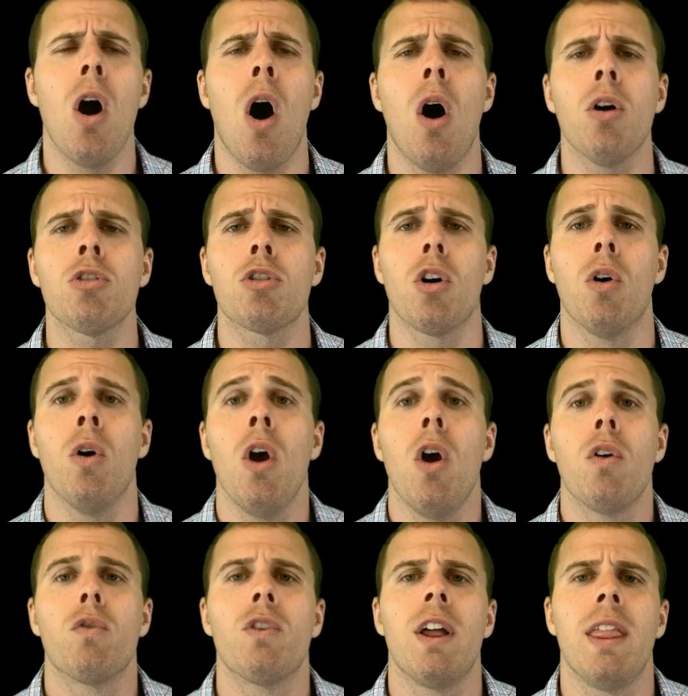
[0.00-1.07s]
Also,
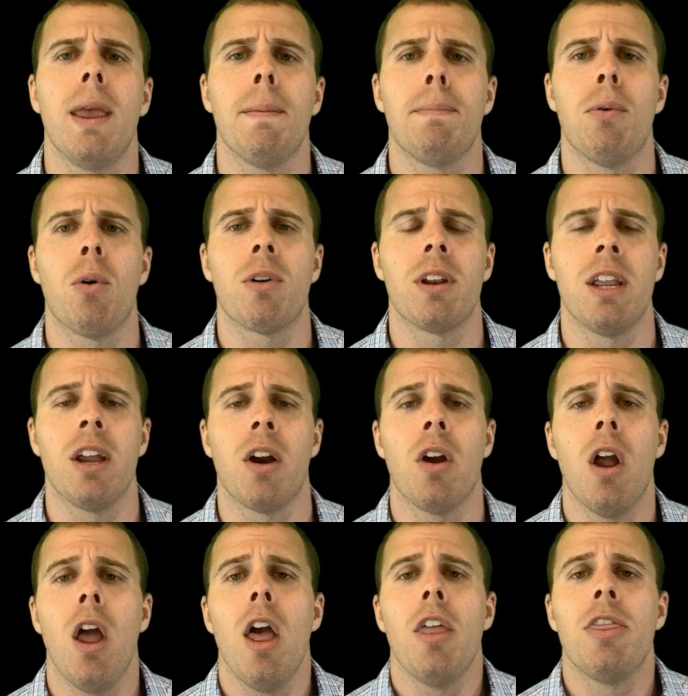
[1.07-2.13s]
really important
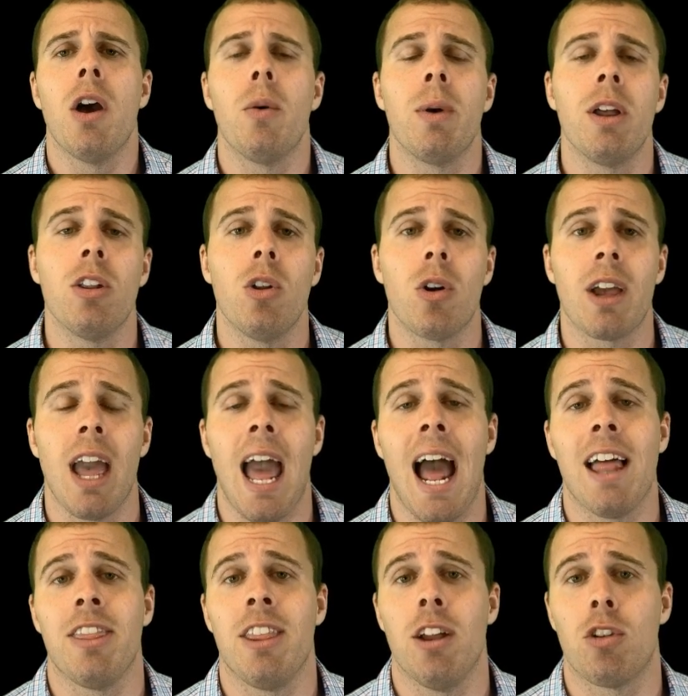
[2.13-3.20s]
here that we look
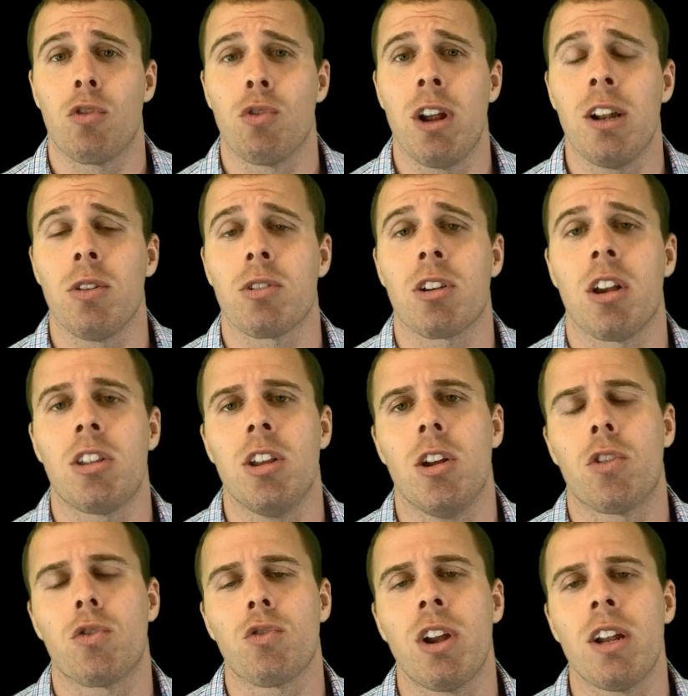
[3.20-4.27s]
at the adrenals, because the
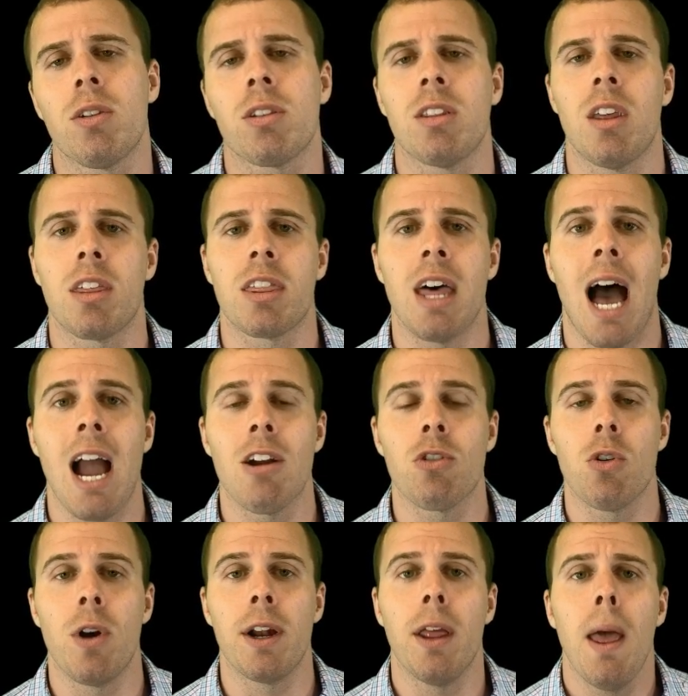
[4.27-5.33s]
adrenals and the
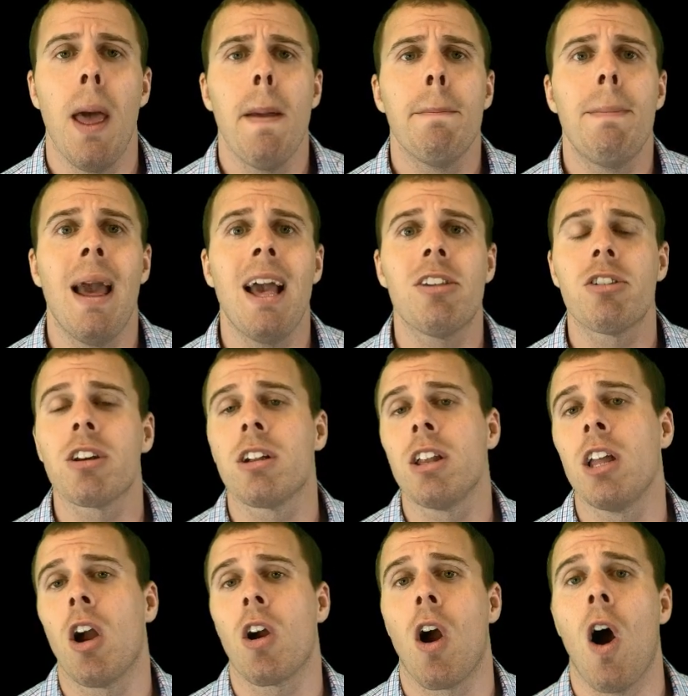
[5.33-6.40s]
thyroid
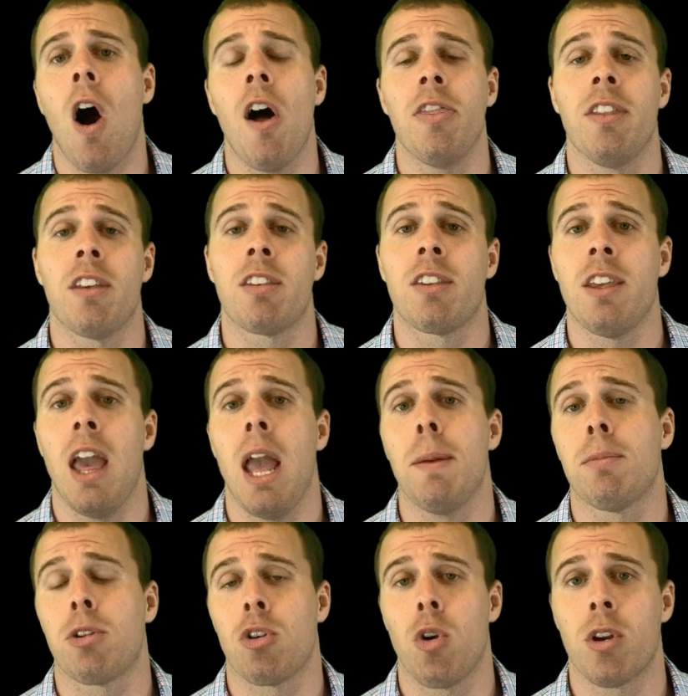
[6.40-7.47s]
basically are on the
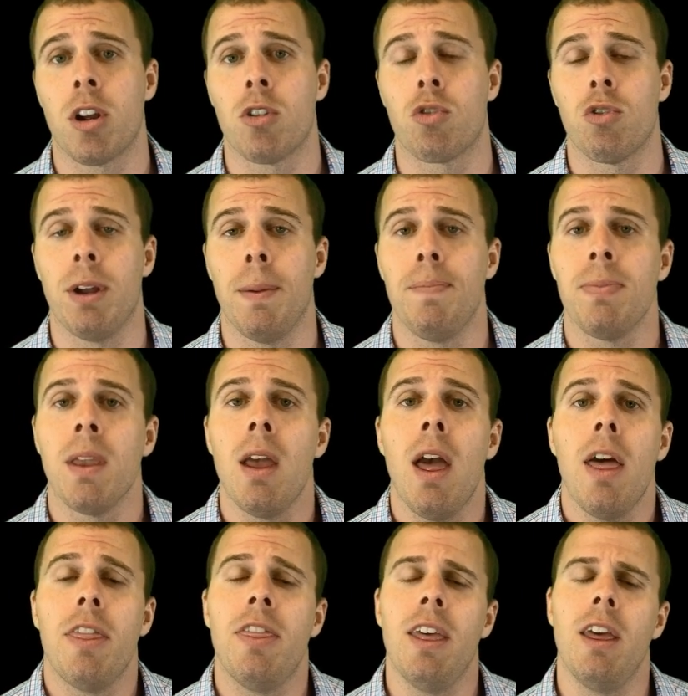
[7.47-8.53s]
same circuitry.
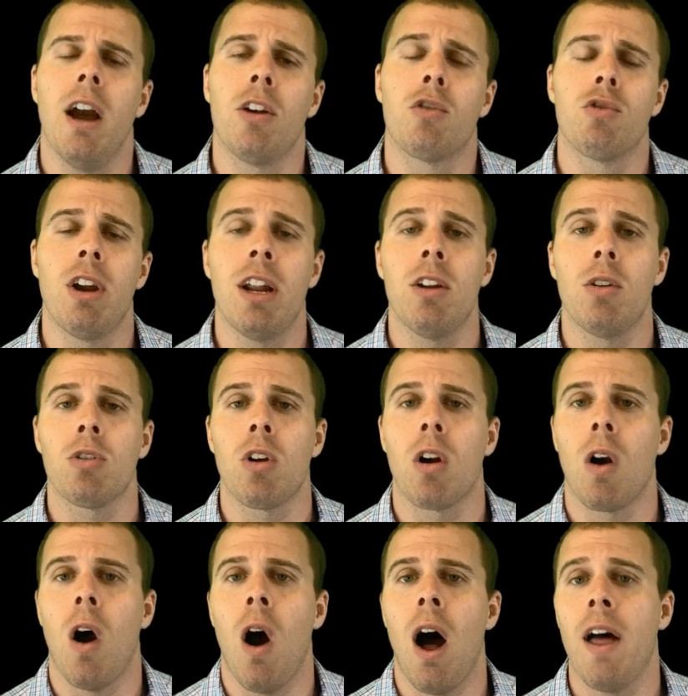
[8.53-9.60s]
The adrenals
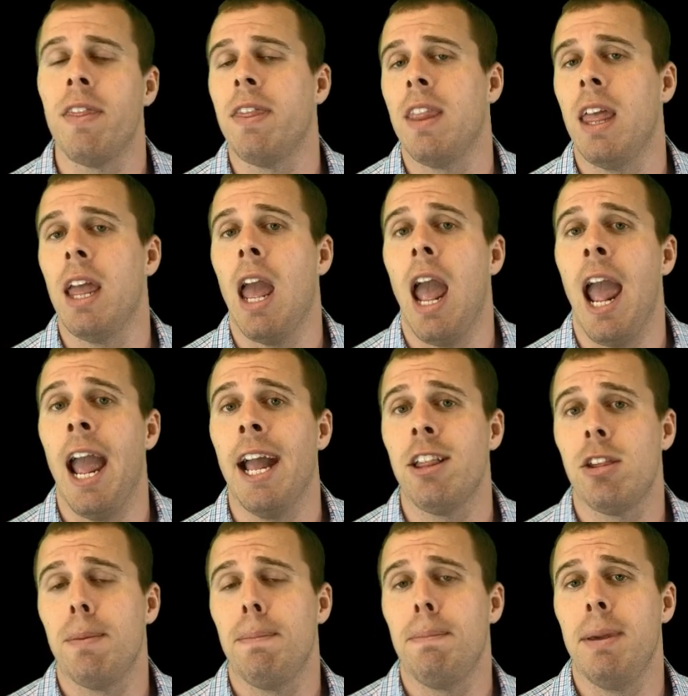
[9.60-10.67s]
are on the
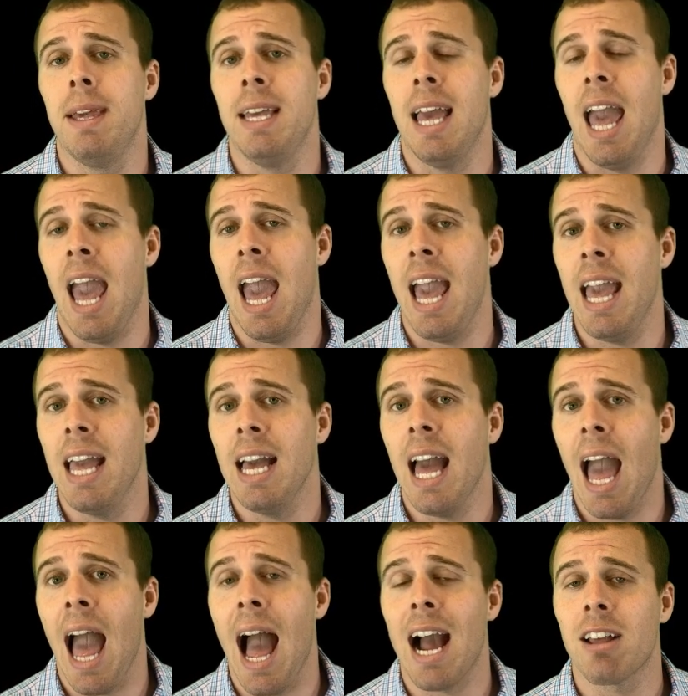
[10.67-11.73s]
HPA
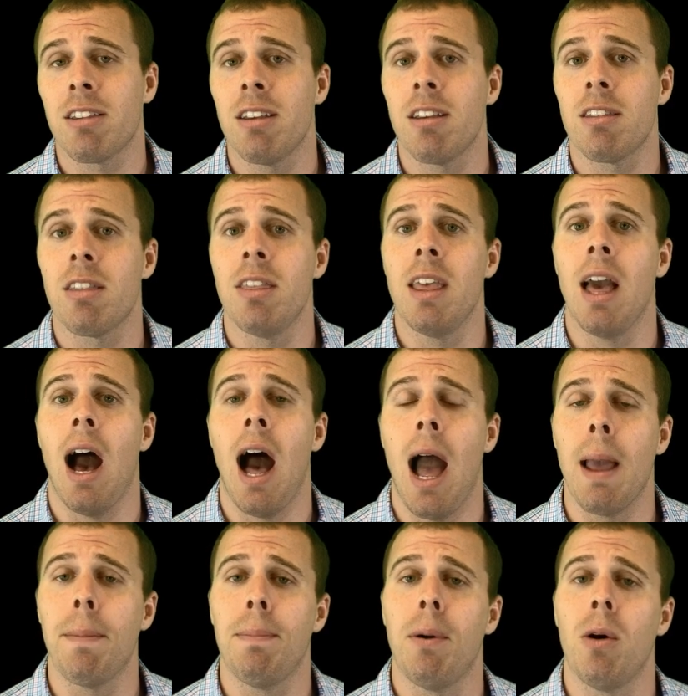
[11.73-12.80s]
axis, the
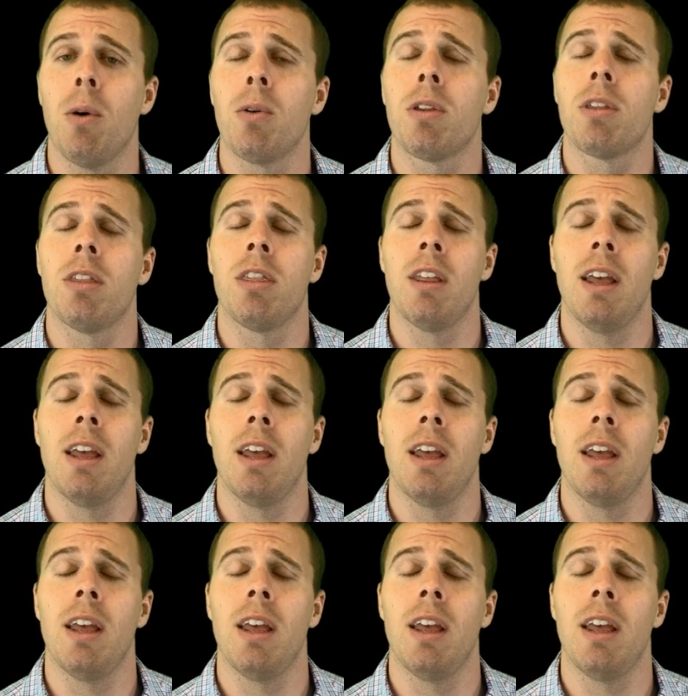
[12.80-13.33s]
hypothalamus